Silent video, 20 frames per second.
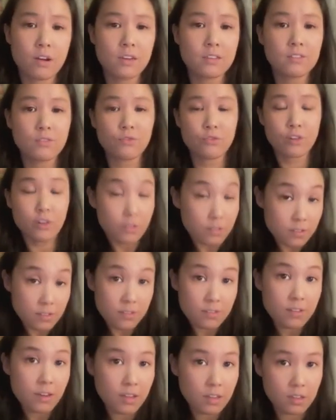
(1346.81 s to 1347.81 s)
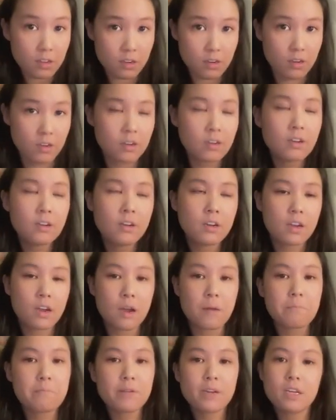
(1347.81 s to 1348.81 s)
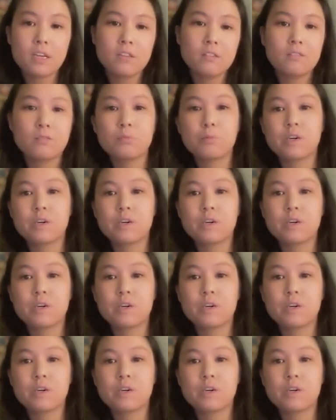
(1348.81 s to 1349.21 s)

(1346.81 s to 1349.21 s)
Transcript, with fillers: us versus other companies.